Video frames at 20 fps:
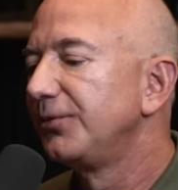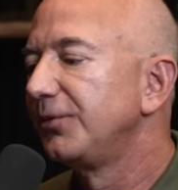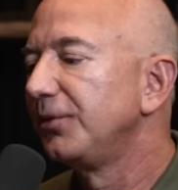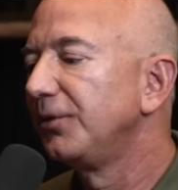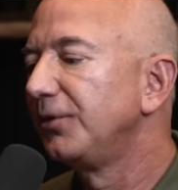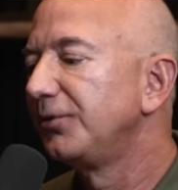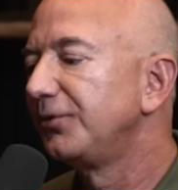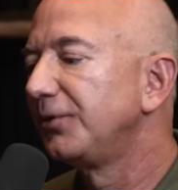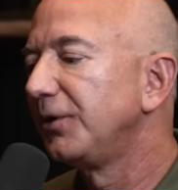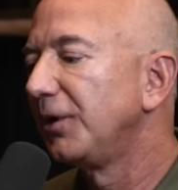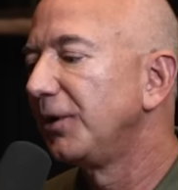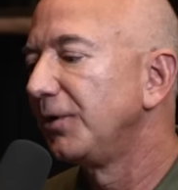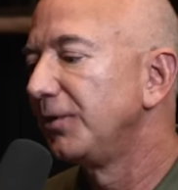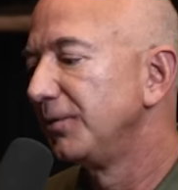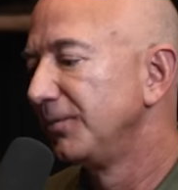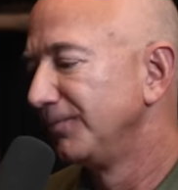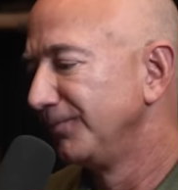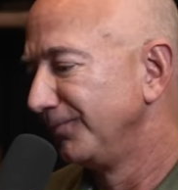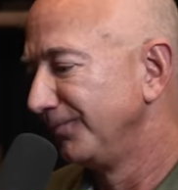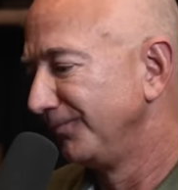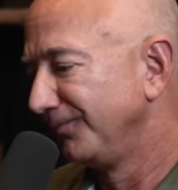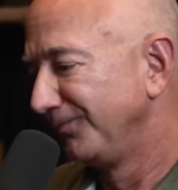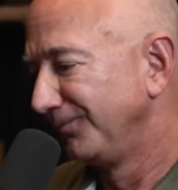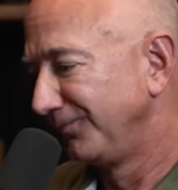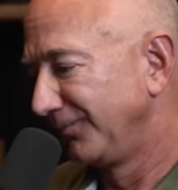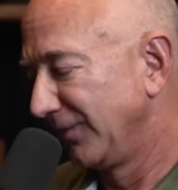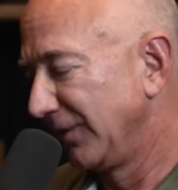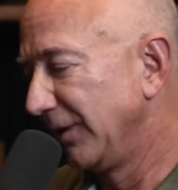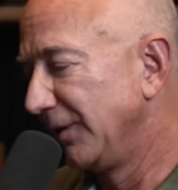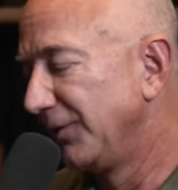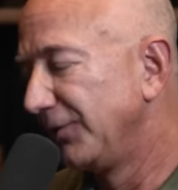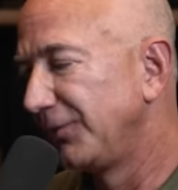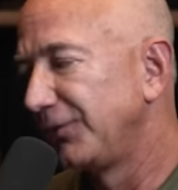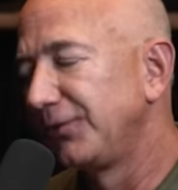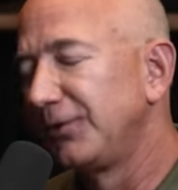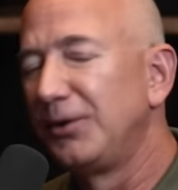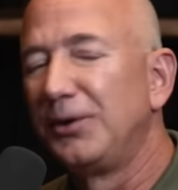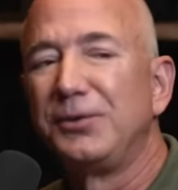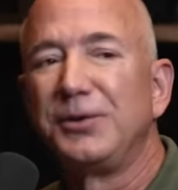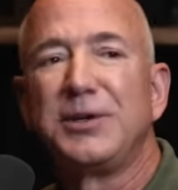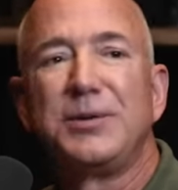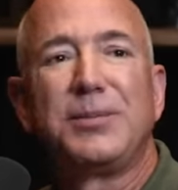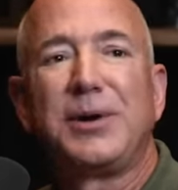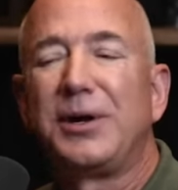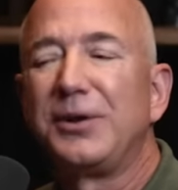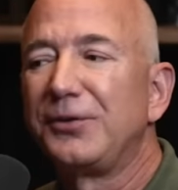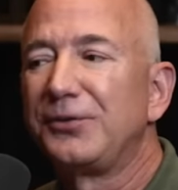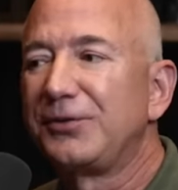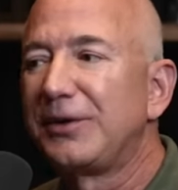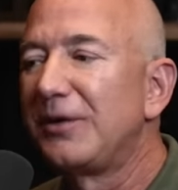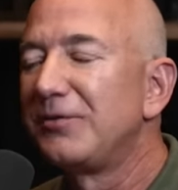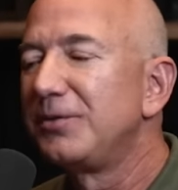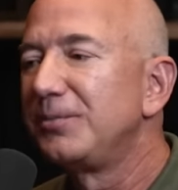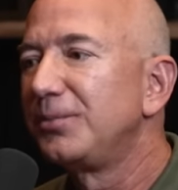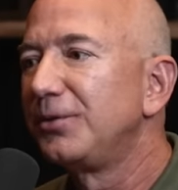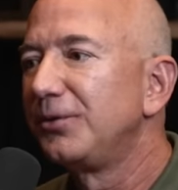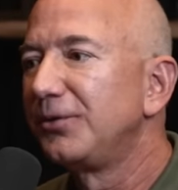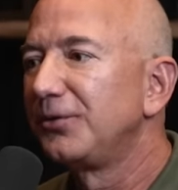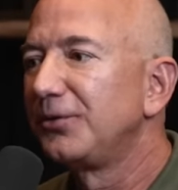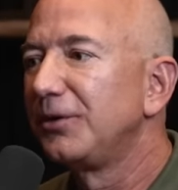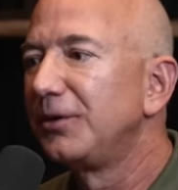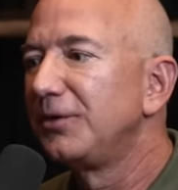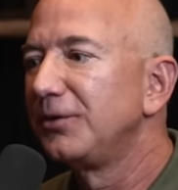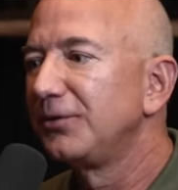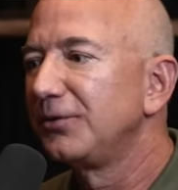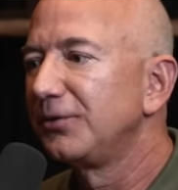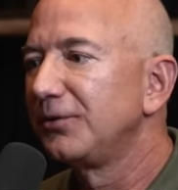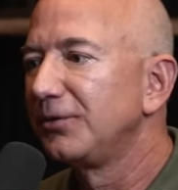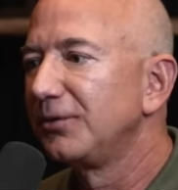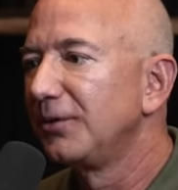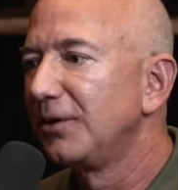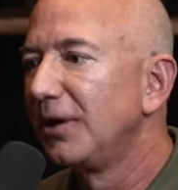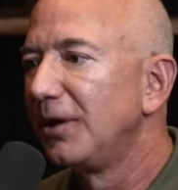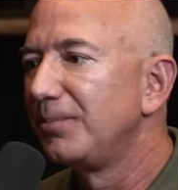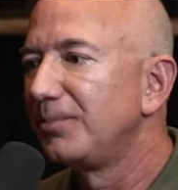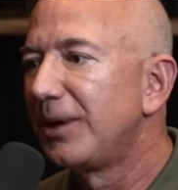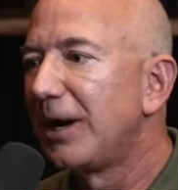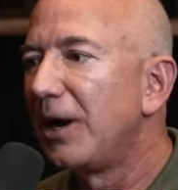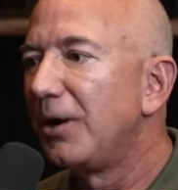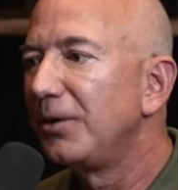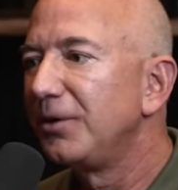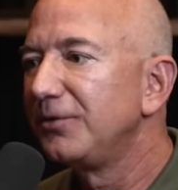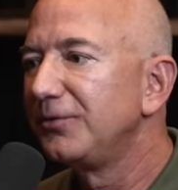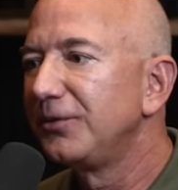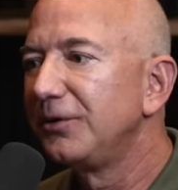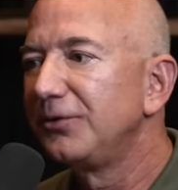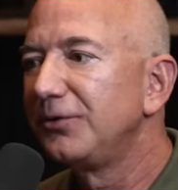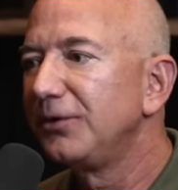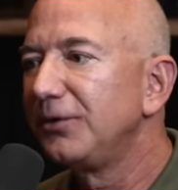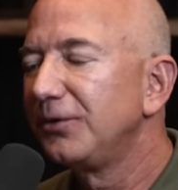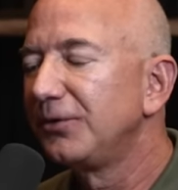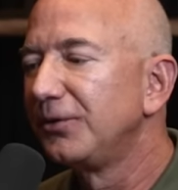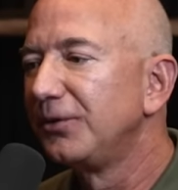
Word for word: solar cell is only about 7% power efficient,